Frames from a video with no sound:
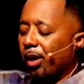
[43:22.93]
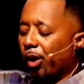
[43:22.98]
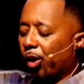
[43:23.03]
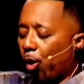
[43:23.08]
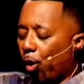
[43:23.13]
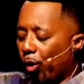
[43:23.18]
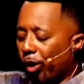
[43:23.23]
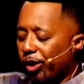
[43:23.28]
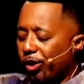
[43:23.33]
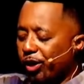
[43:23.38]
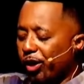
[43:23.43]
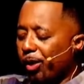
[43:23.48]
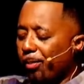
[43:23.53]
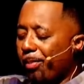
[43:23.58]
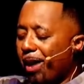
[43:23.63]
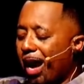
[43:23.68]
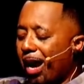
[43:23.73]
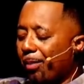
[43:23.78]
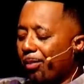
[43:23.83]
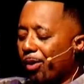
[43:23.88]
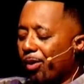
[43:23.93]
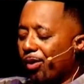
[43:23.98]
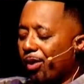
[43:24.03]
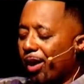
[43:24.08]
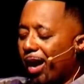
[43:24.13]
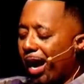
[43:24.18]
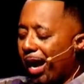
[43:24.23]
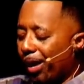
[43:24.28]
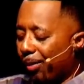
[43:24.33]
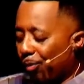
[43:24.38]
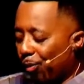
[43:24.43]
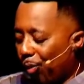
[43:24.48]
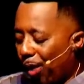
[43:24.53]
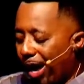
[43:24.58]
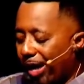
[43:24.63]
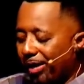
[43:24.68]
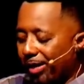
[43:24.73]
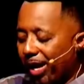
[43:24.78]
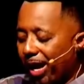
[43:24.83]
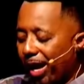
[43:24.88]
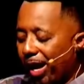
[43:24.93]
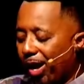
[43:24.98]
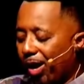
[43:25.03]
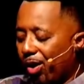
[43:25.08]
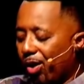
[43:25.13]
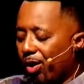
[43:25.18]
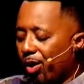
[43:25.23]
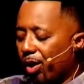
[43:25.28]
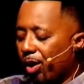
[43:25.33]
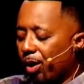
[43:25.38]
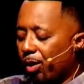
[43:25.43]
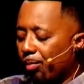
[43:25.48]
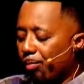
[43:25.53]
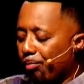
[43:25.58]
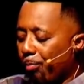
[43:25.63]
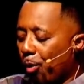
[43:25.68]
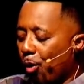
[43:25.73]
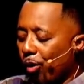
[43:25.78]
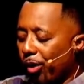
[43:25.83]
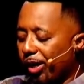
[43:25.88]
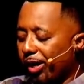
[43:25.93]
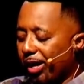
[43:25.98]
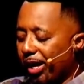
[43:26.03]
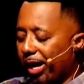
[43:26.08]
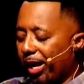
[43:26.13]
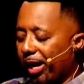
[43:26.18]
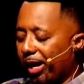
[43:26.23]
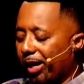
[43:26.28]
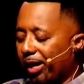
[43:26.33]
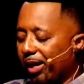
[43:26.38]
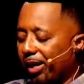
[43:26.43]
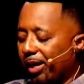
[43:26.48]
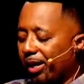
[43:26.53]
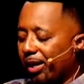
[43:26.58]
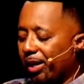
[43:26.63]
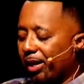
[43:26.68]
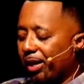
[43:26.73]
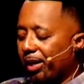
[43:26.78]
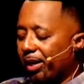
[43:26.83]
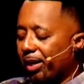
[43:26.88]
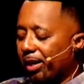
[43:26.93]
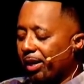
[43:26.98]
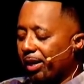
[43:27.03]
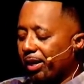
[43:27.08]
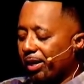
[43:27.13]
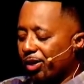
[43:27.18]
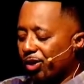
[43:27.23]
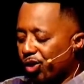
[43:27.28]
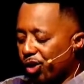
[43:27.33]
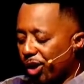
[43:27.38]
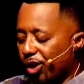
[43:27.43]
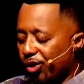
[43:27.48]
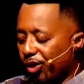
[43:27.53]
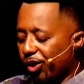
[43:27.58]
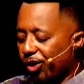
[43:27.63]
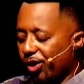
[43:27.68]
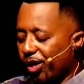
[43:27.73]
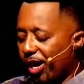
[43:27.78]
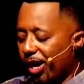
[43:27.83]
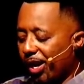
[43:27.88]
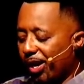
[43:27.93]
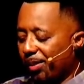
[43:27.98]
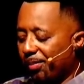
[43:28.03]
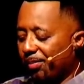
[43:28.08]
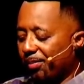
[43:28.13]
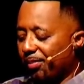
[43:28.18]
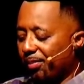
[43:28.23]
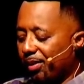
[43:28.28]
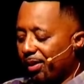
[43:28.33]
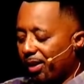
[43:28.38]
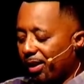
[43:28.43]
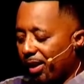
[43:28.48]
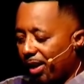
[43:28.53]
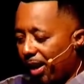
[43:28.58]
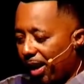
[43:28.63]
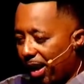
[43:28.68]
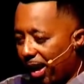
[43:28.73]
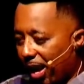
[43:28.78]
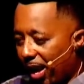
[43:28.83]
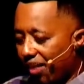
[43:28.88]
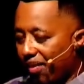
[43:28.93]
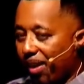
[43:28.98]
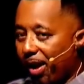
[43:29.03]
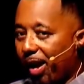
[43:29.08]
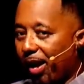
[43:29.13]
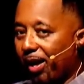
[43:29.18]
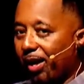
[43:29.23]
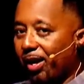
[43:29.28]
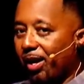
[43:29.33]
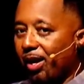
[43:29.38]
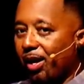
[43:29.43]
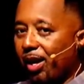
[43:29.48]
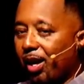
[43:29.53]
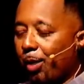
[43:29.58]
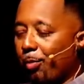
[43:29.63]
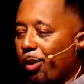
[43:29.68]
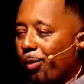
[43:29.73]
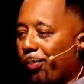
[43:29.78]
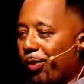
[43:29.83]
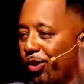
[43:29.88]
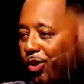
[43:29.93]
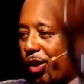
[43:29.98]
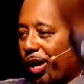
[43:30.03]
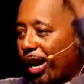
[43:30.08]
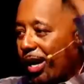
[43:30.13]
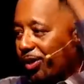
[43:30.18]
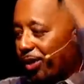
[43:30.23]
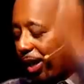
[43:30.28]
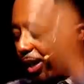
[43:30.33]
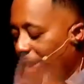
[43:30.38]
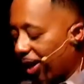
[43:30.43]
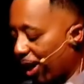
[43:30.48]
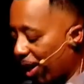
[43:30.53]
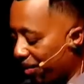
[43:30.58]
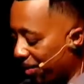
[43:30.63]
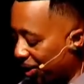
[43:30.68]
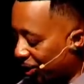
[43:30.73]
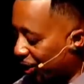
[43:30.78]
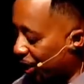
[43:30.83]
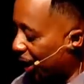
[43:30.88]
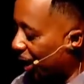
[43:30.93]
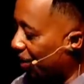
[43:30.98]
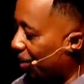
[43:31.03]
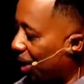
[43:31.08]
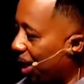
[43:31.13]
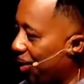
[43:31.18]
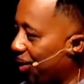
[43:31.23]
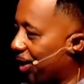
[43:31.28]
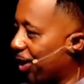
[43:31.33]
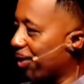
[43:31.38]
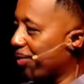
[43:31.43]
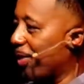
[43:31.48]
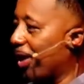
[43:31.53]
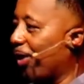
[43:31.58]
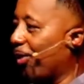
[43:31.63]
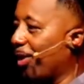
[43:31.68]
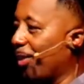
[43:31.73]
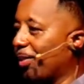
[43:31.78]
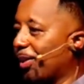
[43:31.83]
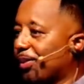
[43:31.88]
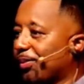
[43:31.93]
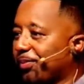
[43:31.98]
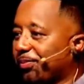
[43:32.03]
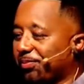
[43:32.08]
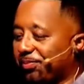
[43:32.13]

According to the Bible, I am right now born again Jesus' name, amen. Come on, put your hands together. Help me celebrate with these men and women.